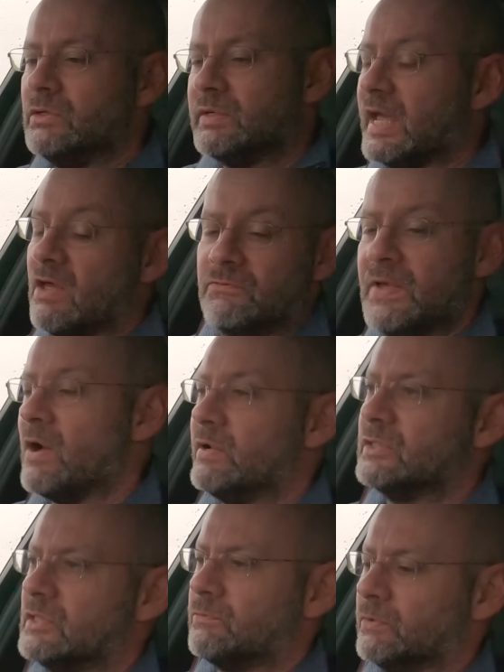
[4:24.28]
you get
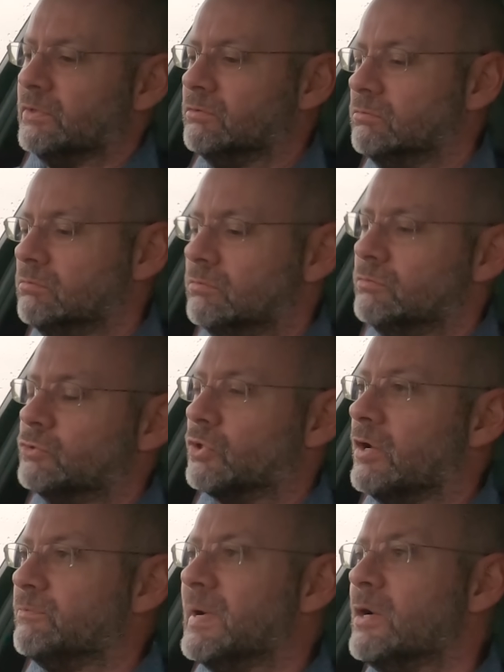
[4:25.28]
various different
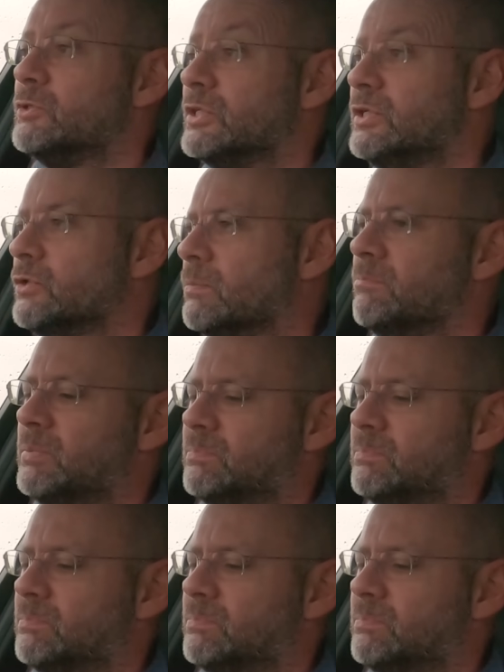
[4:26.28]
drive modes and you can